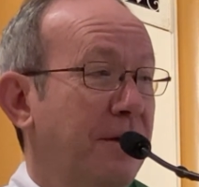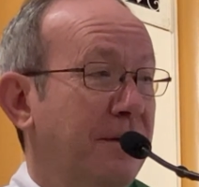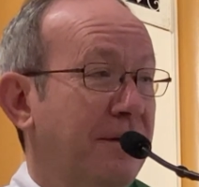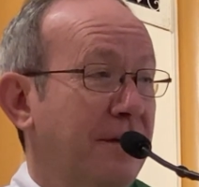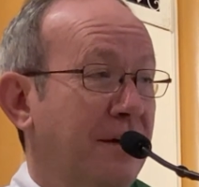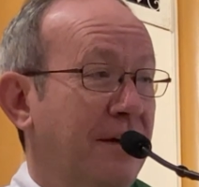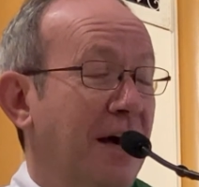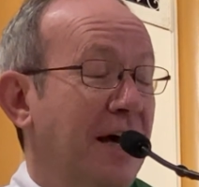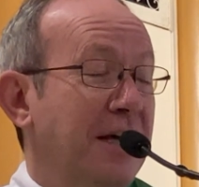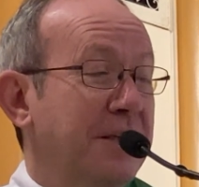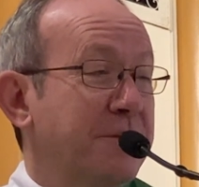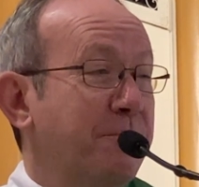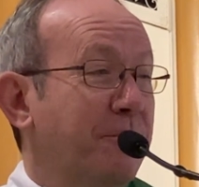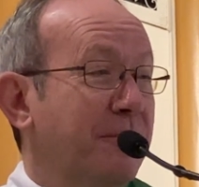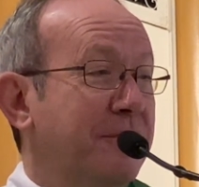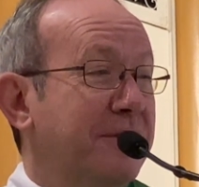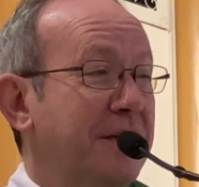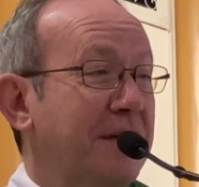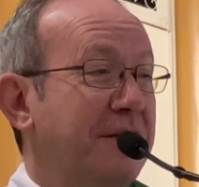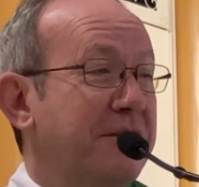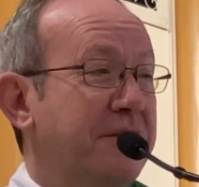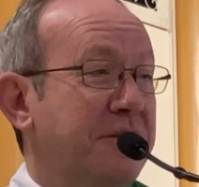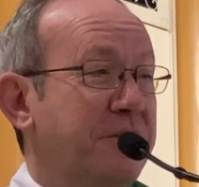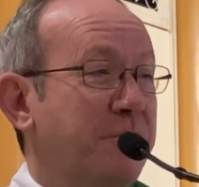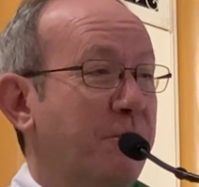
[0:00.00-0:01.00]
The gospel
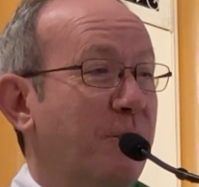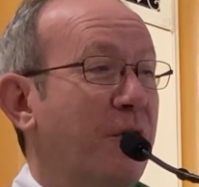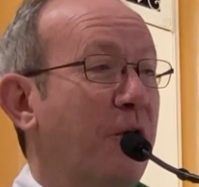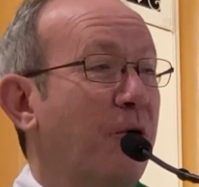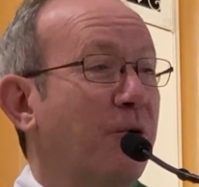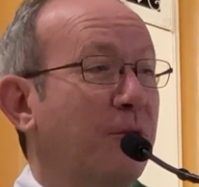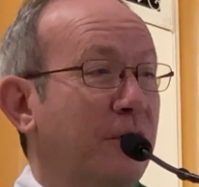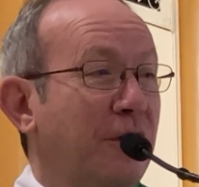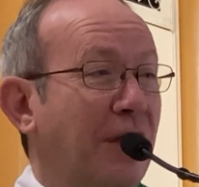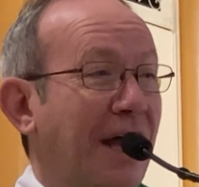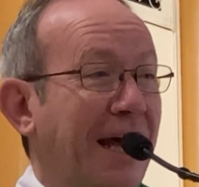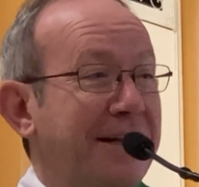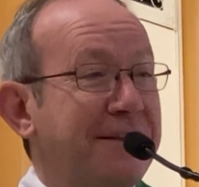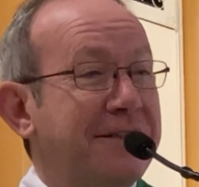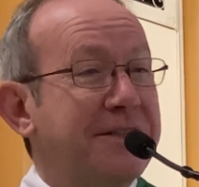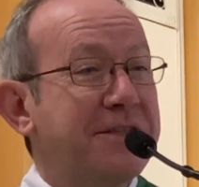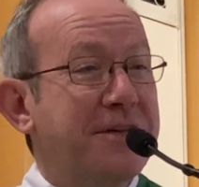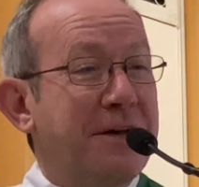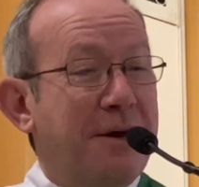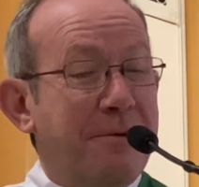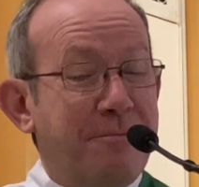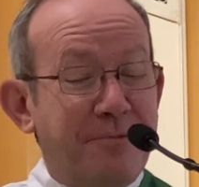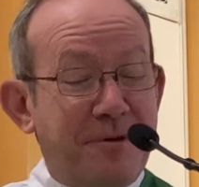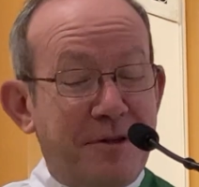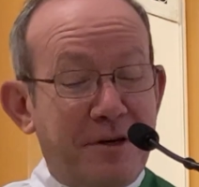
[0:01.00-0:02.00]
tells us we don't light
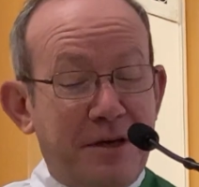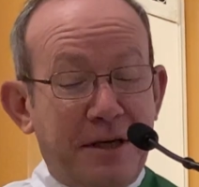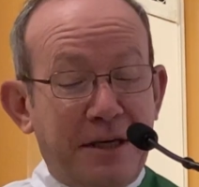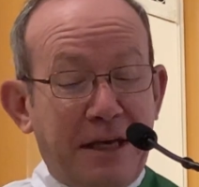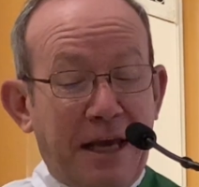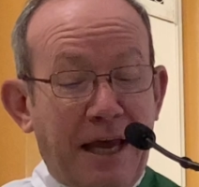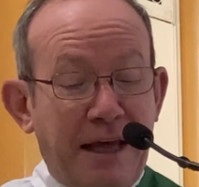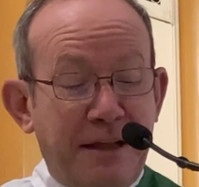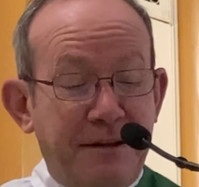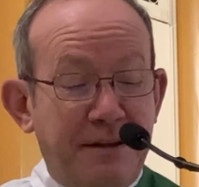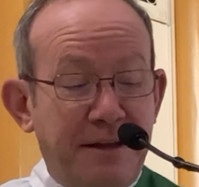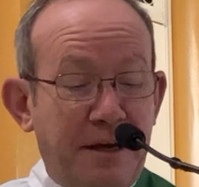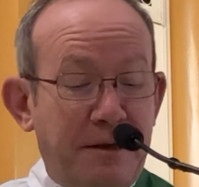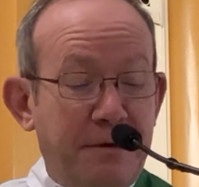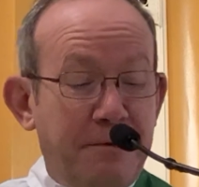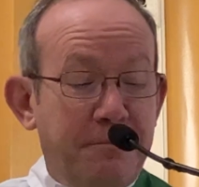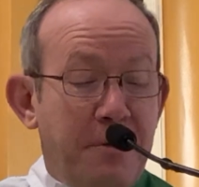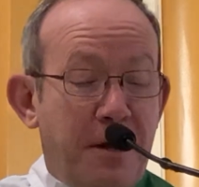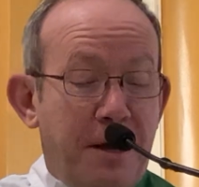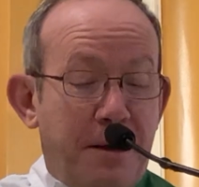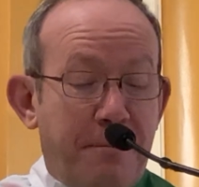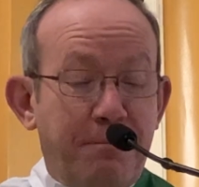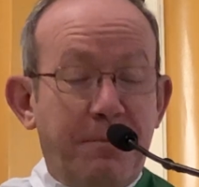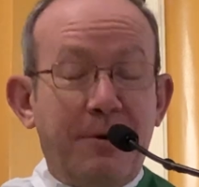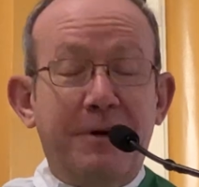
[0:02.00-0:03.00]
something and then
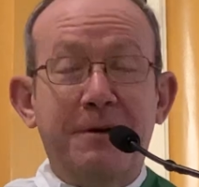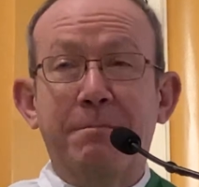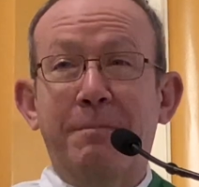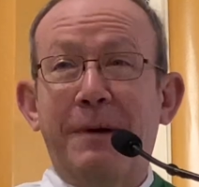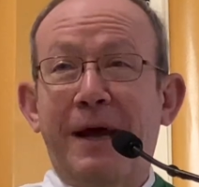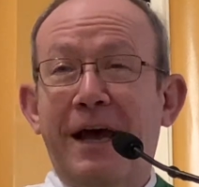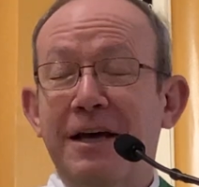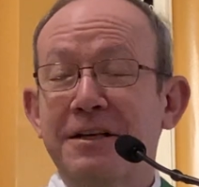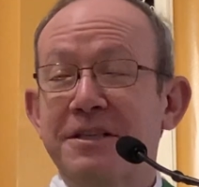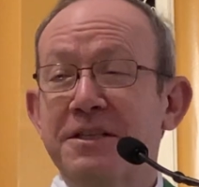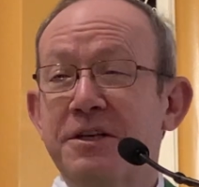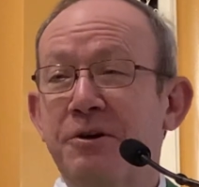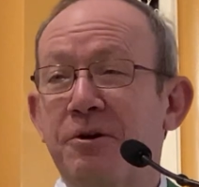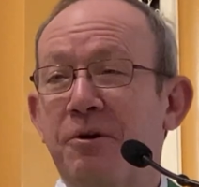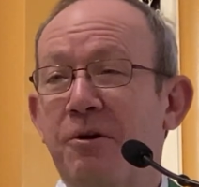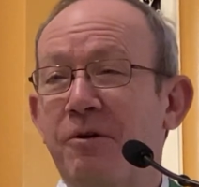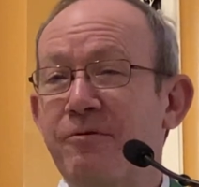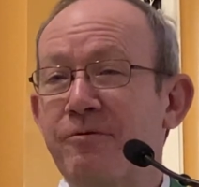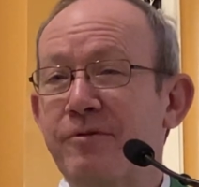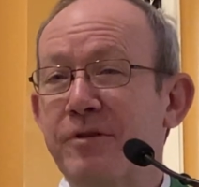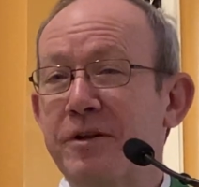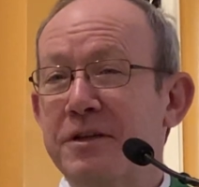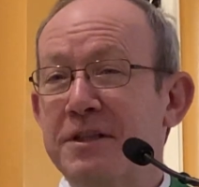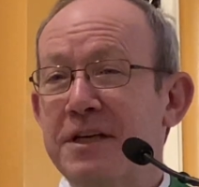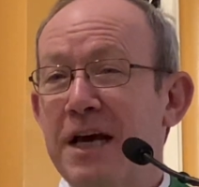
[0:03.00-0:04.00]
put a basket
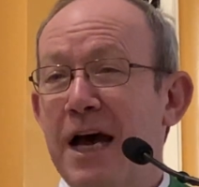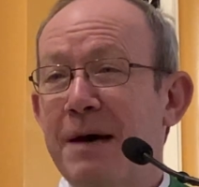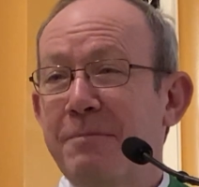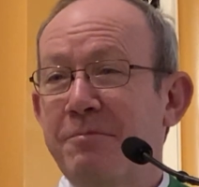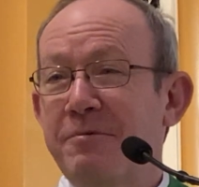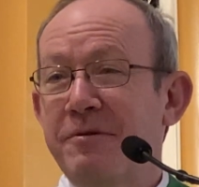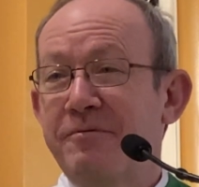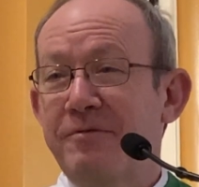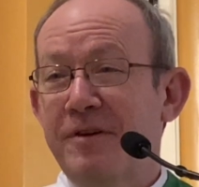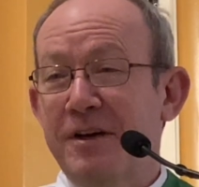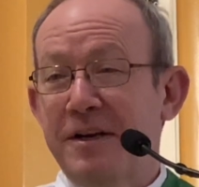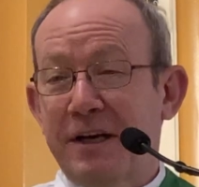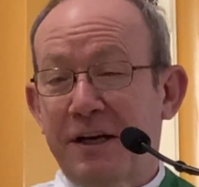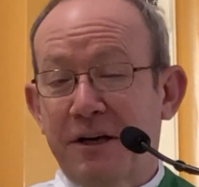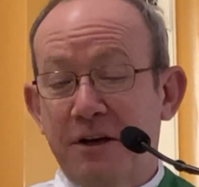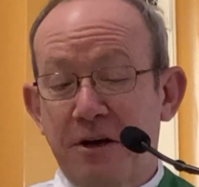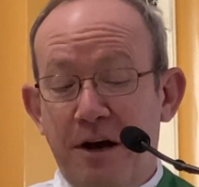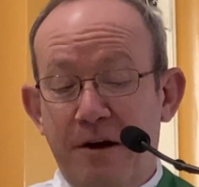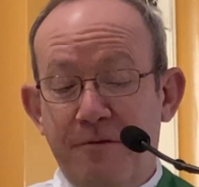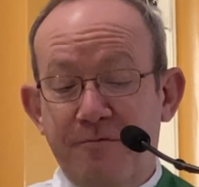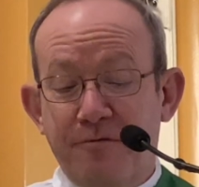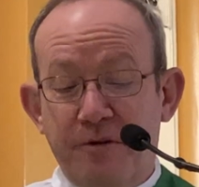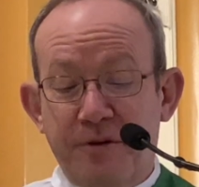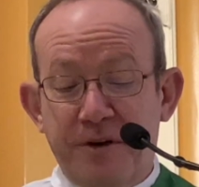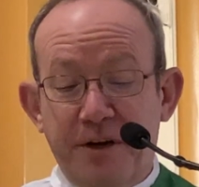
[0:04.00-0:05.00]
over the top of it and
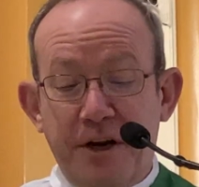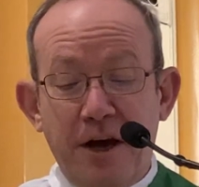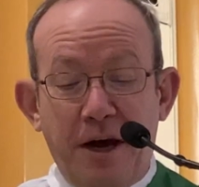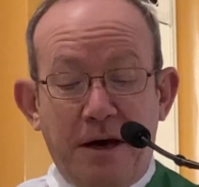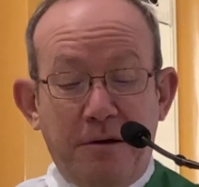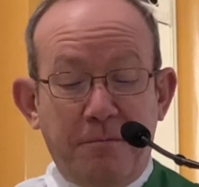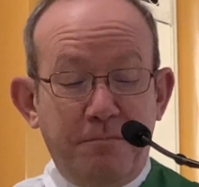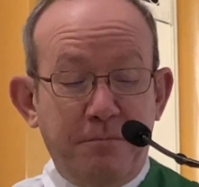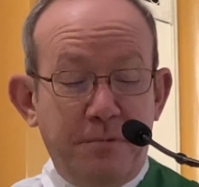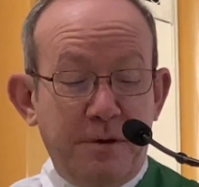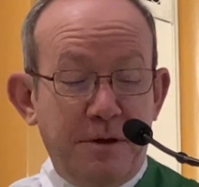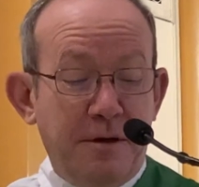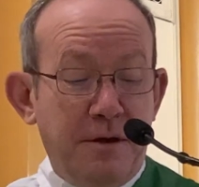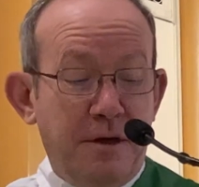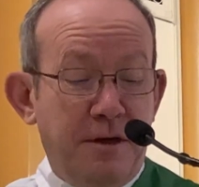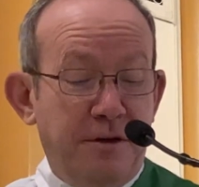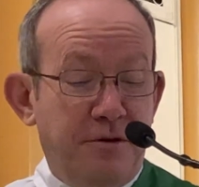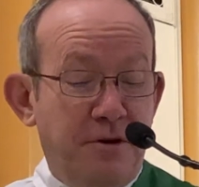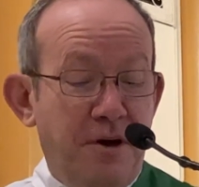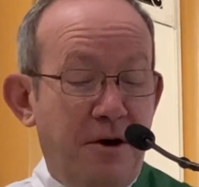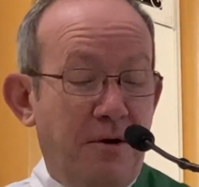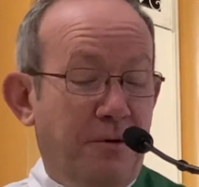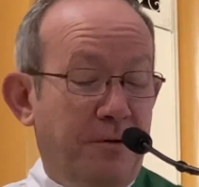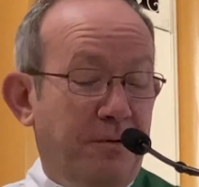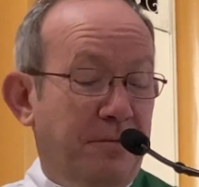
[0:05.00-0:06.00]
cover it up.
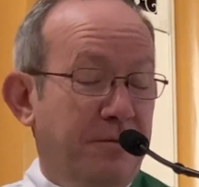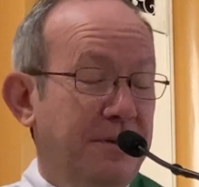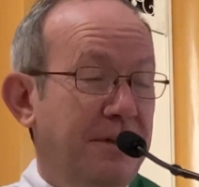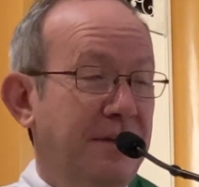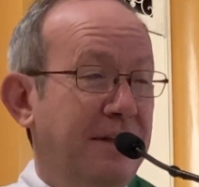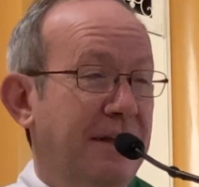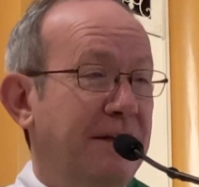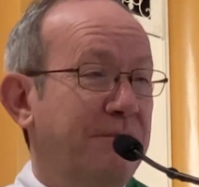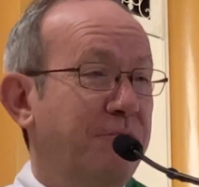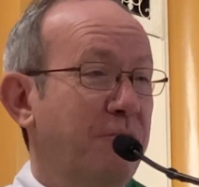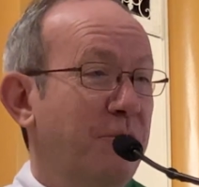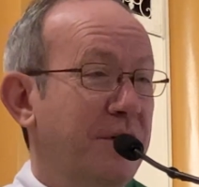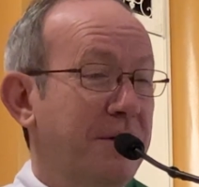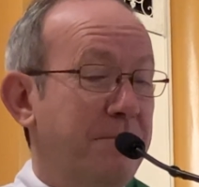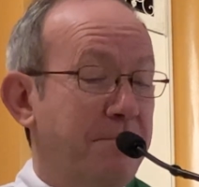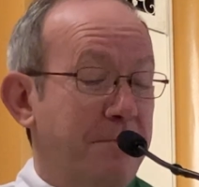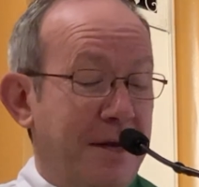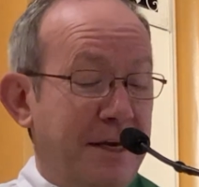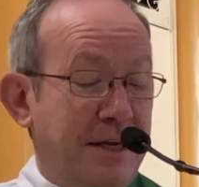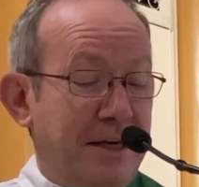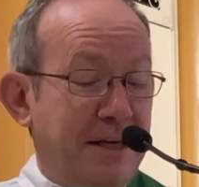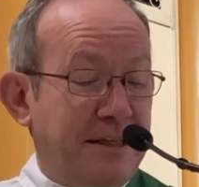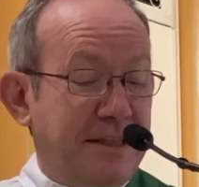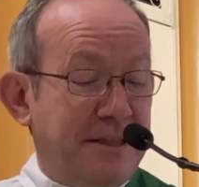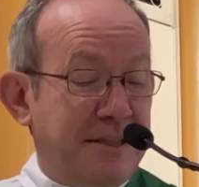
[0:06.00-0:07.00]
No, that wouldn't
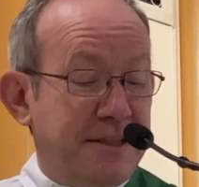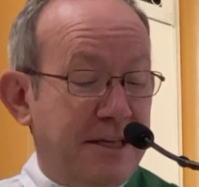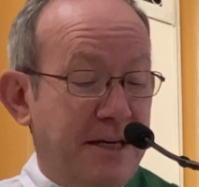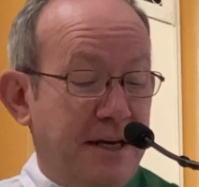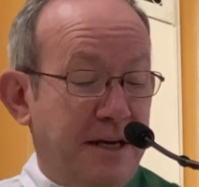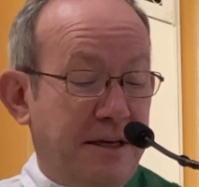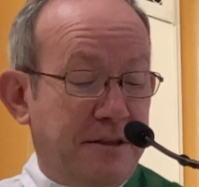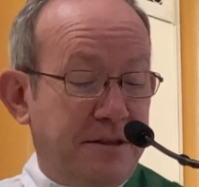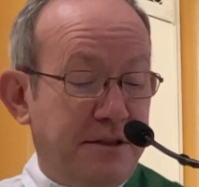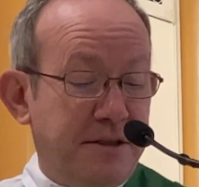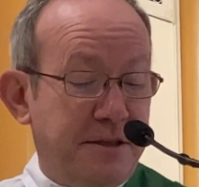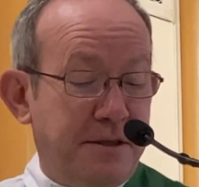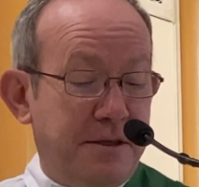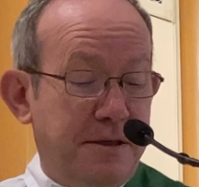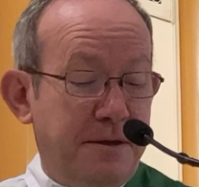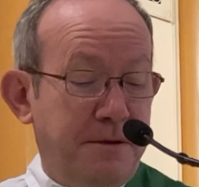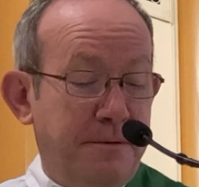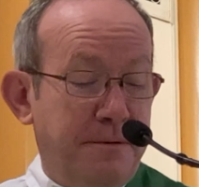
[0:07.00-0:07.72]
make any sense.